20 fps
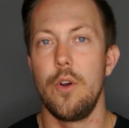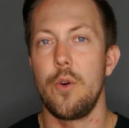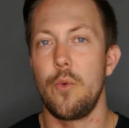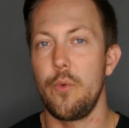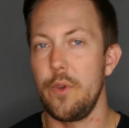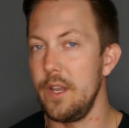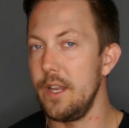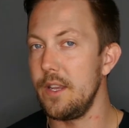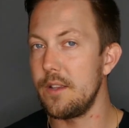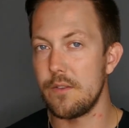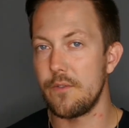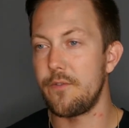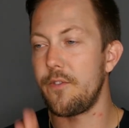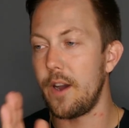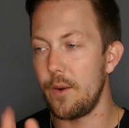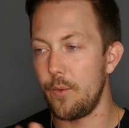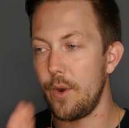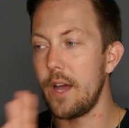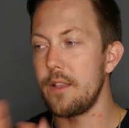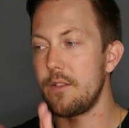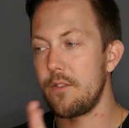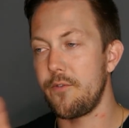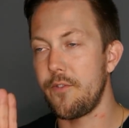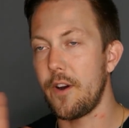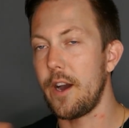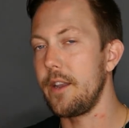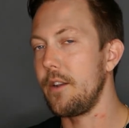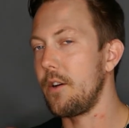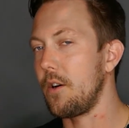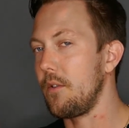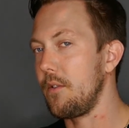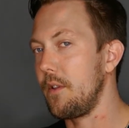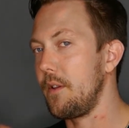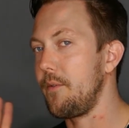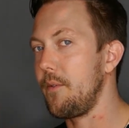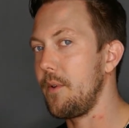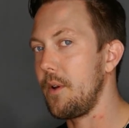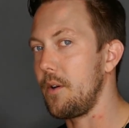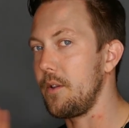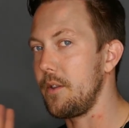we need to find, we had to find all the,
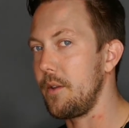all